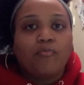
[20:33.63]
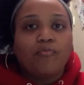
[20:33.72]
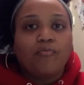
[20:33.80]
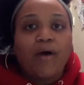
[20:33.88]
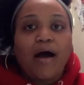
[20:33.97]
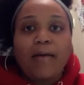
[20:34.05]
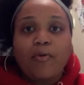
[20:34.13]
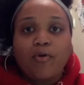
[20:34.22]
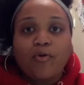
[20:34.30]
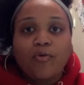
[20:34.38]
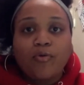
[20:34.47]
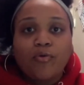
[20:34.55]

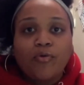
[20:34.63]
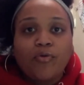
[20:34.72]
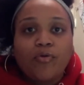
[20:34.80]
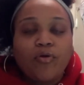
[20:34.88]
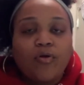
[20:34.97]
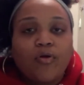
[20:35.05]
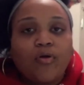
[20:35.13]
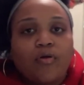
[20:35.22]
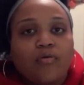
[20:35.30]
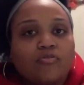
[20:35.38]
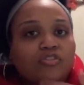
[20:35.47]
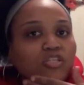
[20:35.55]
Bible,
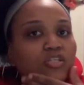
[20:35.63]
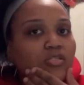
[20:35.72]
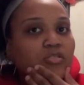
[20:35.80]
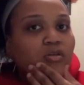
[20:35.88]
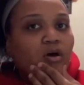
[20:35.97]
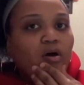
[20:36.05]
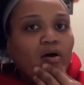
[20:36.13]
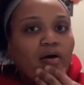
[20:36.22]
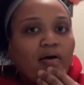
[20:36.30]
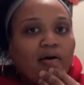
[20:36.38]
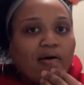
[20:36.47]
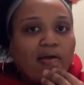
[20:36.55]
just
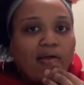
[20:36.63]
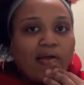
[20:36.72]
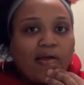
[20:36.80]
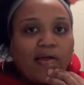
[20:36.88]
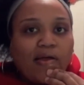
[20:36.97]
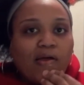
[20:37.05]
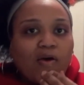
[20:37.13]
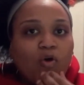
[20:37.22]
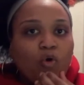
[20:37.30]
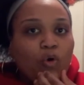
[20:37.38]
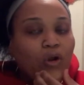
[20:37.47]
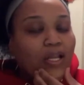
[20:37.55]

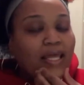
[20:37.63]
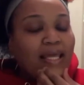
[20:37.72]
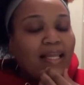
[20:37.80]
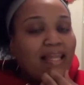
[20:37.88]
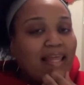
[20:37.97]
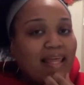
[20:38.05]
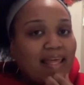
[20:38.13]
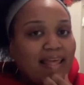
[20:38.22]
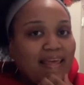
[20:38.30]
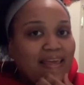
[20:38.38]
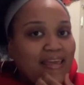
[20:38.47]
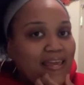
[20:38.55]
correlate
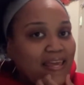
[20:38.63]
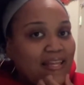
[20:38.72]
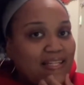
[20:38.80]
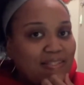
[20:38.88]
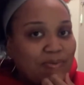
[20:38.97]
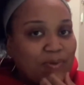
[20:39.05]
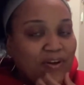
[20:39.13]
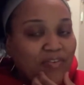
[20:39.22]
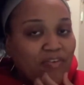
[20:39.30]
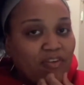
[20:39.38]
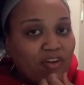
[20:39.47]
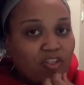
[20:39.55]
it, whatever
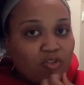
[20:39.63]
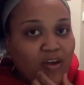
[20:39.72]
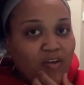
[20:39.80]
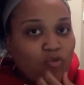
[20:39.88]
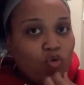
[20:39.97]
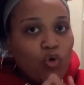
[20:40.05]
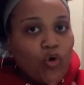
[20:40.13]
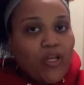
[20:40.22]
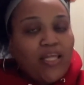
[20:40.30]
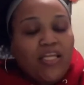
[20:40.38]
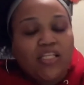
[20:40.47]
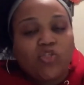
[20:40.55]
version you have,
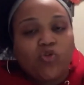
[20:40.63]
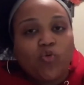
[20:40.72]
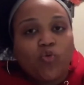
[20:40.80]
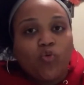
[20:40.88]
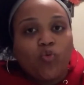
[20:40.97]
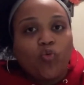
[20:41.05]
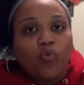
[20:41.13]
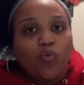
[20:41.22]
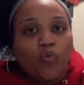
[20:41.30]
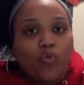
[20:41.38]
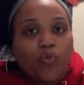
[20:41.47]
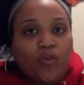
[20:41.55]
correlated to
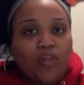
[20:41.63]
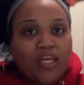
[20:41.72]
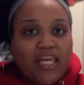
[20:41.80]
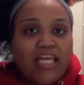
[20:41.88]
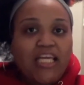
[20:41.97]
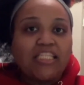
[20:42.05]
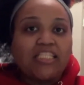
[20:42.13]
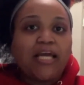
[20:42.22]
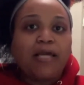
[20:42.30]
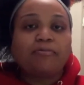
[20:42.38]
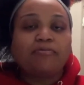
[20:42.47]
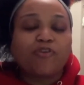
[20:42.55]
the King
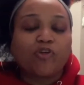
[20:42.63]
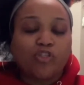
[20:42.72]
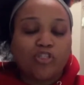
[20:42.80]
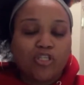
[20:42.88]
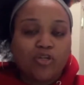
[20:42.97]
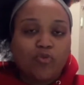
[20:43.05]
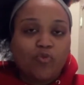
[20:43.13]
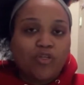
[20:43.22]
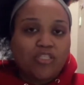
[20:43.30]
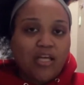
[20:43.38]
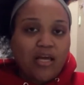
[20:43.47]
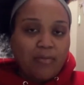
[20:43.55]
James Version, which
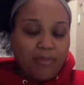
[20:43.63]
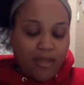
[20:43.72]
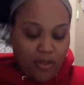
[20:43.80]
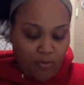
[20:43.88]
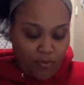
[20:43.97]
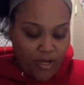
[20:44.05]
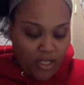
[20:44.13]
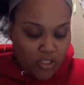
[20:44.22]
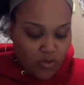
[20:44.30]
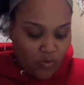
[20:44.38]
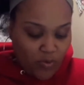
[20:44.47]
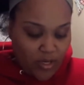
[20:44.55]
I'm getting ready to
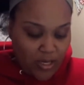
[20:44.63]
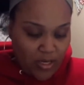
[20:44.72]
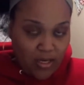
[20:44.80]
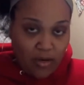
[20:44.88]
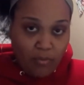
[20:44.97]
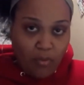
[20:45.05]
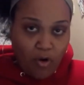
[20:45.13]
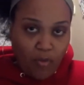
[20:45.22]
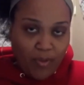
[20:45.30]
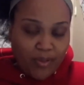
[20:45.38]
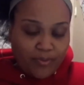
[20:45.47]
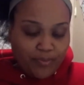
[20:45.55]
read in a moment.